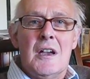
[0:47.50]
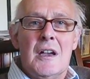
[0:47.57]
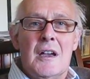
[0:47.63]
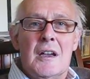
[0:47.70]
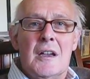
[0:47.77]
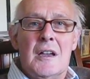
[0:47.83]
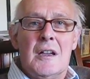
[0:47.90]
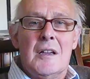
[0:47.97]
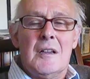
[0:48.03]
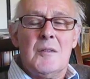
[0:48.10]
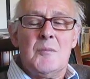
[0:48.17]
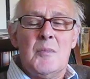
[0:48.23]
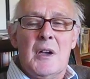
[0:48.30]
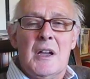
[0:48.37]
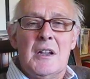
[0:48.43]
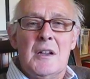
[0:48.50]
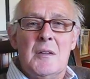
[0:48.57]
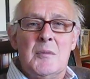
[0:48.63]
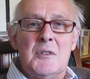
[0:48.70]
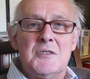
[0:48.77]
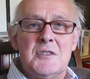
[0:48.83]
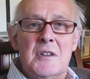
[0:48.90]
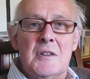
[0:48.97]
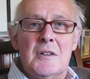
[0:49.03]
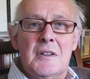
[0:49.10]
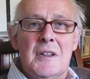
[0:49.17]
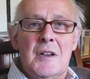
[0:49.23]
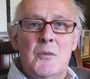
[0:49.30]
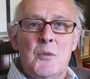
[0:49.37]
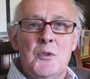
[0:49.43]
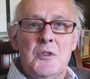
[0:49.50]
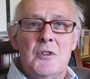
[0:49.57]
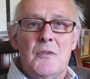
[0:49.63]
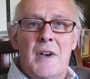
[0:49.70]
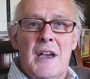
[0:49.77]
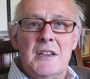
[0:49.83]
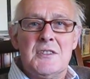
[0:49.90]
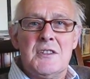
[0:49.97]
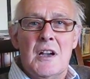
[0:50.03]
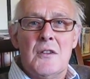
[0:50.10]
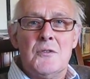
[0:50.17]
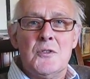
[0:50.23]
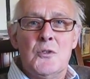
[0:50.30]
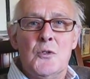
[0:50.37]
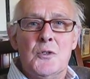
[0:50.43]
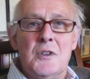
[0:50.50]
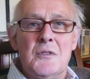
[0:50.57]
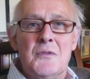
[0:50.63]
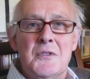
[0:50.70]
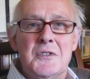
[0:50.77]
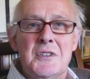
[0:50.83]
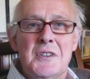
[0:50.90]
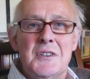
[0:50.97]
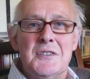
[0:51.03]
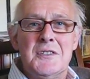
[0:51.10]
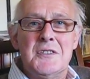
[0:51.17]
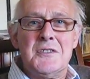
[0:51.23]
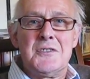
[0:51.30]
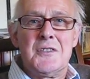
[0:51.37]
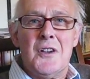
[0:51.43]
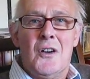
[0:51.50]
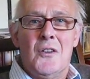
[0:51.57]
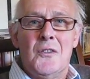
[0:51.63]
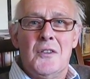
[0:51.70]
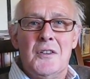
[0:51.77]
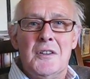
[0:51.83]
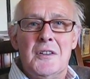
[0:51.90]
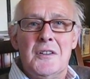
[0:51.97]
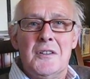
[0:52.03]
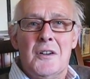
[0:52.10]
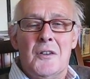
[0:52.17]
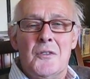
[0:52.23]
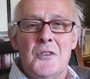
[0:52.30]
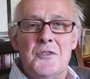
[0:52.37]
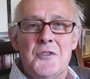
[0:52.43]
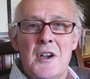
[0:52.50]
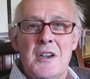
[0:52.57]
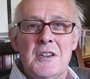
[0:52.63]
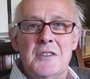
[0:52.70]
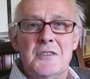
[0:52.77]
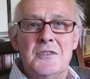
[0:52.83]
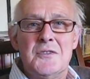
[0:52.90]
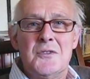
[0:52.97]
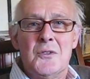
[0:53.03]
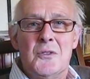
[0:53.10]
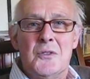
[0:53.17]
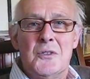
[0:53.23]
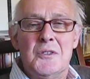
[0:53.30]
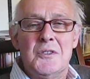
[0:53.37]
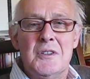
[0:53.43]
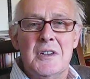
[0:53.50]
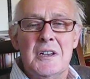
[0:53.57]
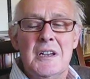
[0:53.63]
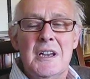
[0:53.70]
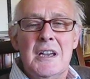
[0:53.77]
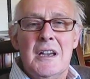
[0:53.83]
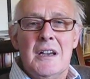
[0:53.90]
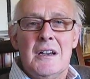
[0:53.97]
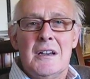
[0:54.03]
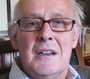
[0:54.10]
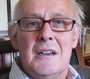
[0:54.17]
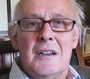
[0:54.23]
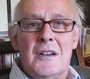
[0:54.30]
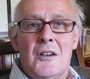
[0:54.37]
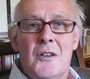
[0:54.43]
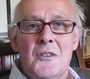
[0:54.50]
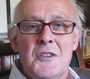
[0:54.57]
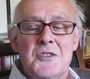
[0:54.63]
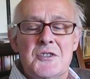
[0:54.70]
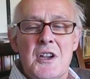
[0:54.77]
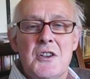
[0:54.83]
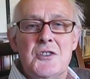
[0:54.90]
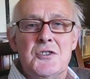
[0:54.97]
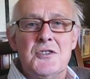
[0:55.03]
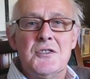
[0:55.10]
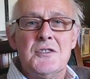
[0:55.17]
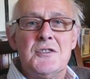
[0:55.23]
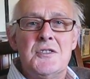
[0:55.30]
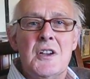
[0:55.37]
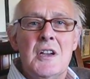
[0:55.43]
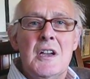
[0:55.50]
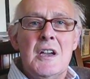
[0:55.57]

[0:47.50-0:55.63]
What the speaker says: but because they wouldn't have had sound recording facilities on the trains or on the stations,